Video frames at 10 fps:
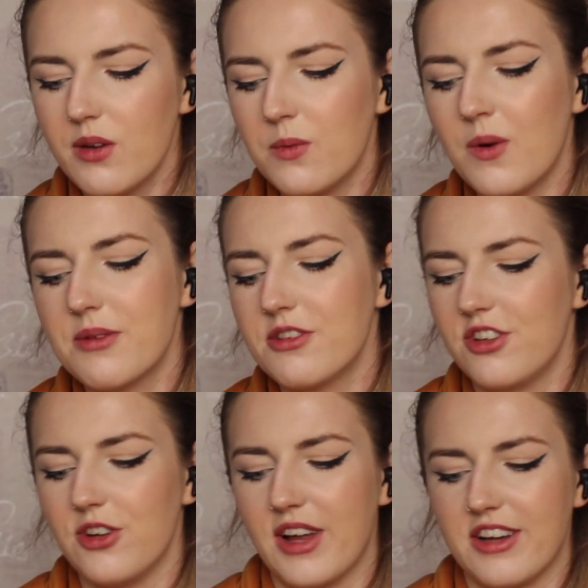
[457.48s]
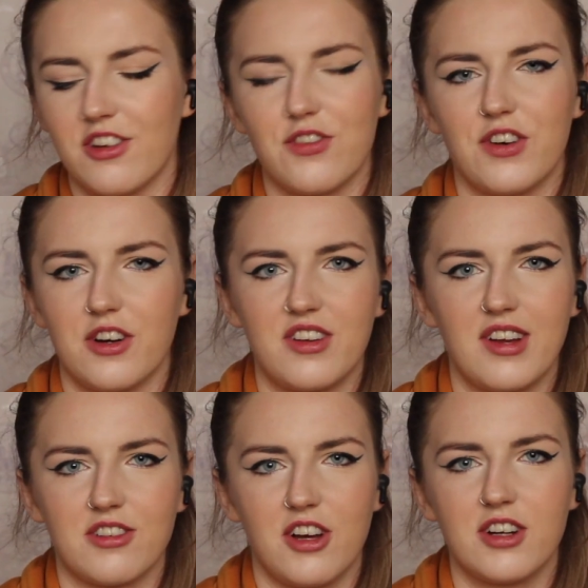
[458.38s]
why would you do that just for
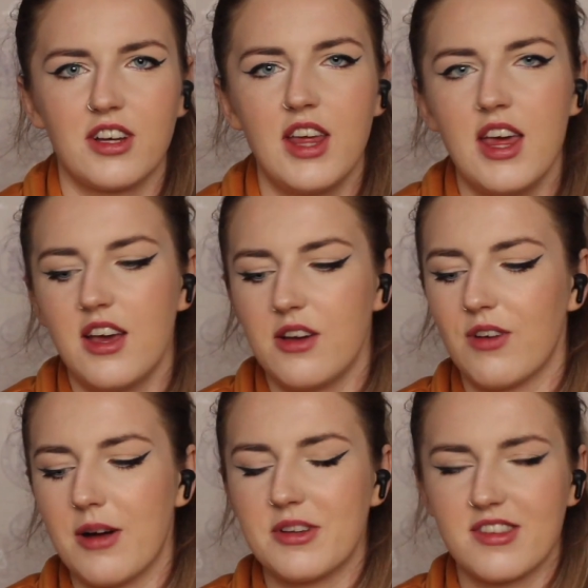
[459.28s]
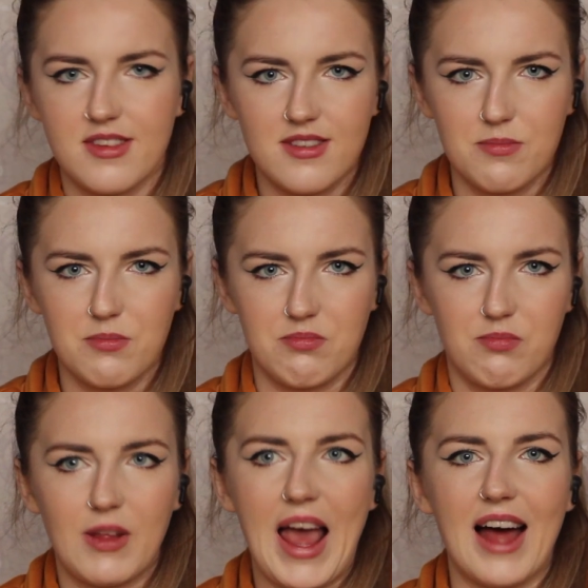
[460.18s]
TikTok? Rabbits
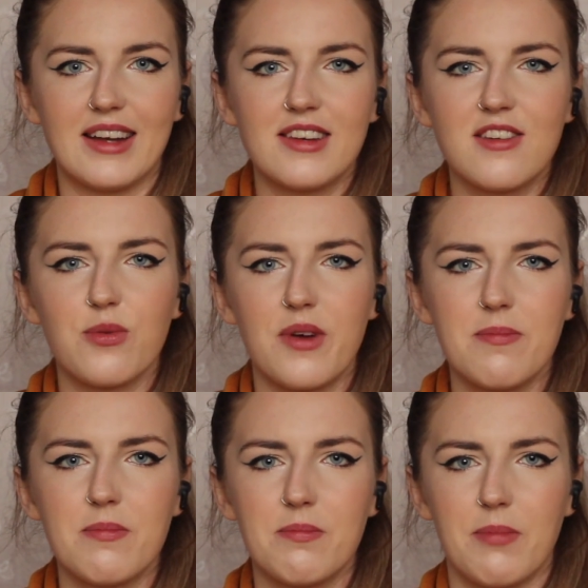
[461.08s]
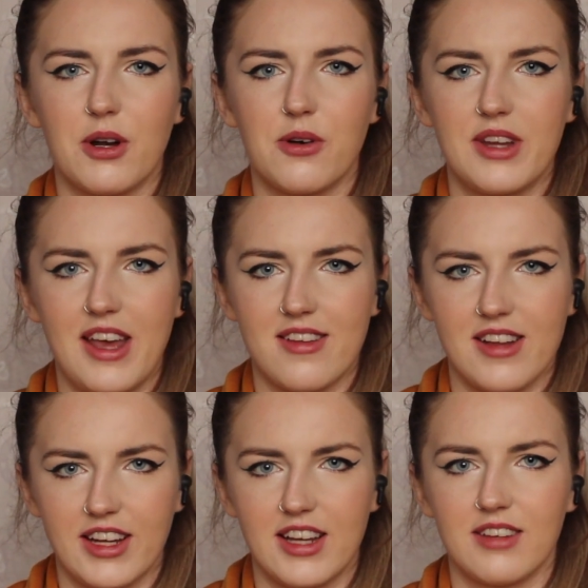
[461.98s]
can swim, but only as
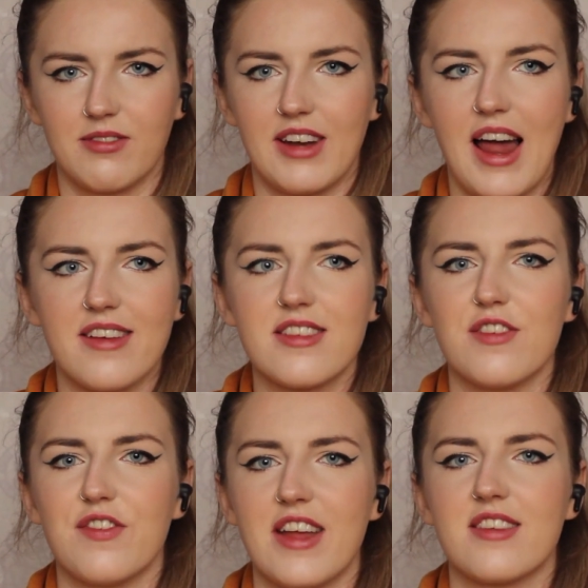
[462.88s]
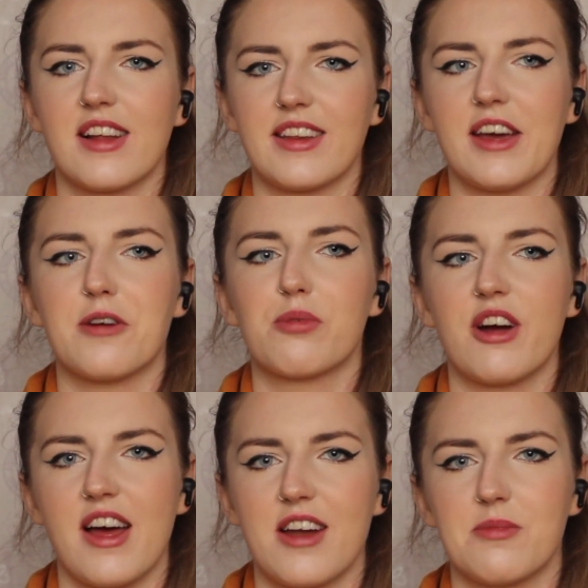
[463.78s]
like a last defense. Like, they are
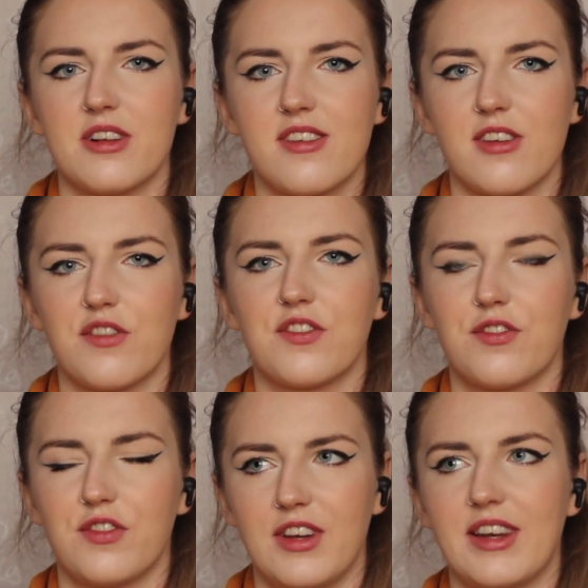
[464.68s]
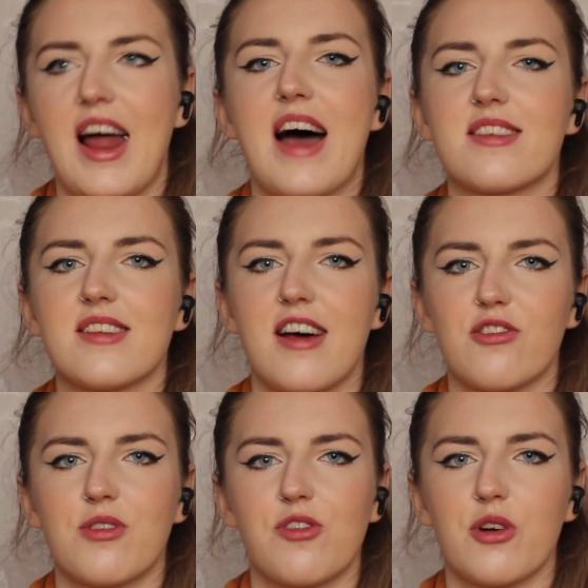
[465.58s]
prey animals, so
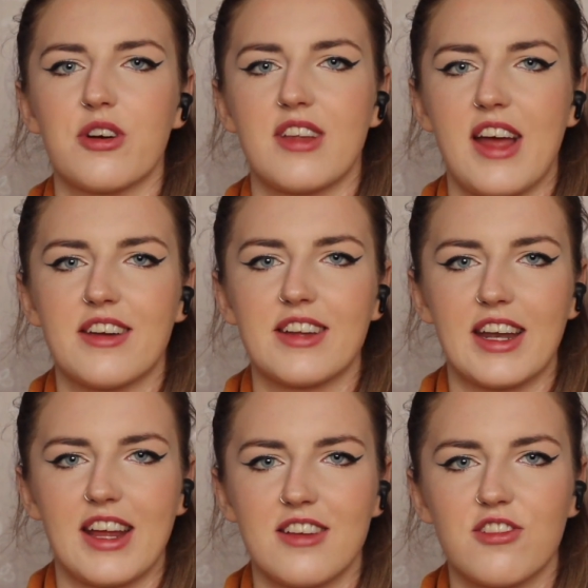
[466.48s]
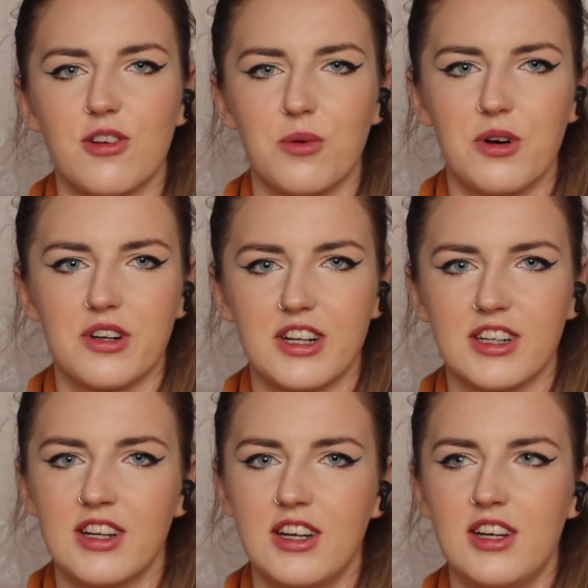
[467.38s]
last resort they had to get into the
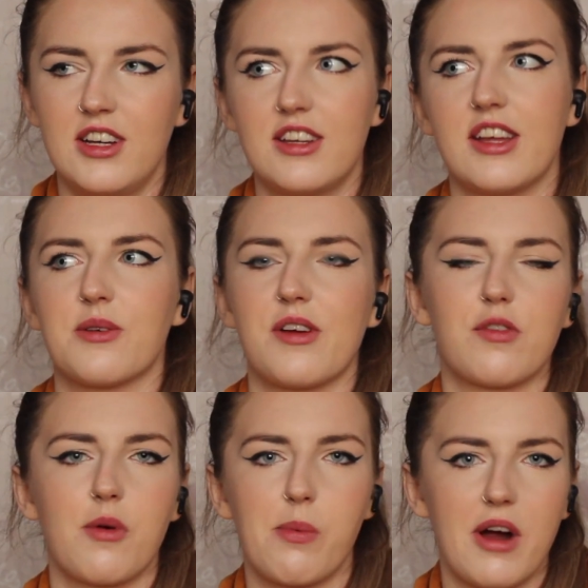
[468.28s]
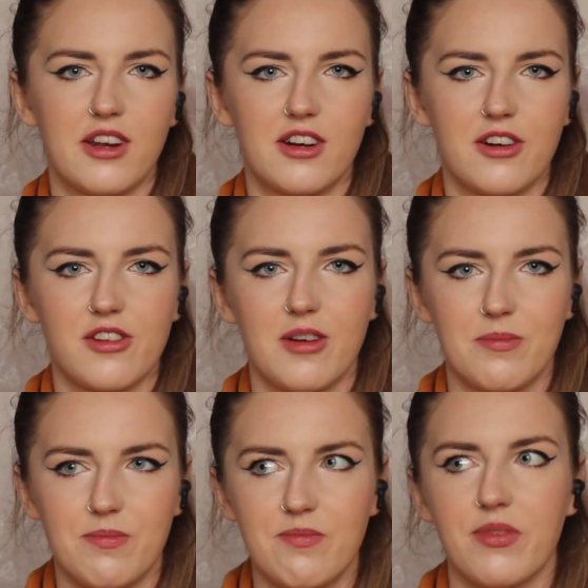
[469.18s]
water to get away from a predator or
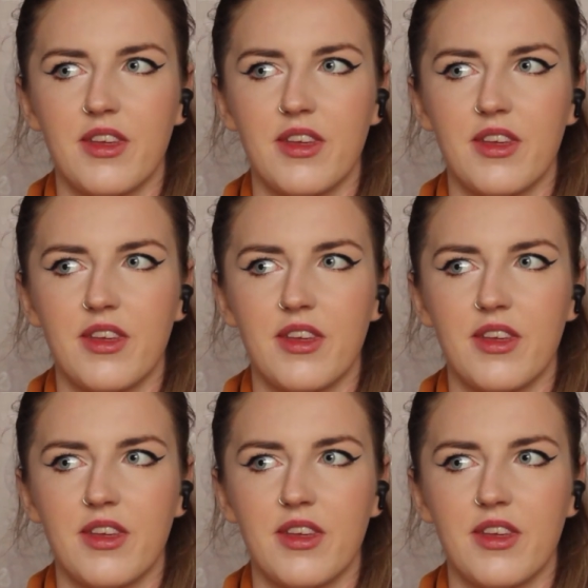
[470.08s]
something,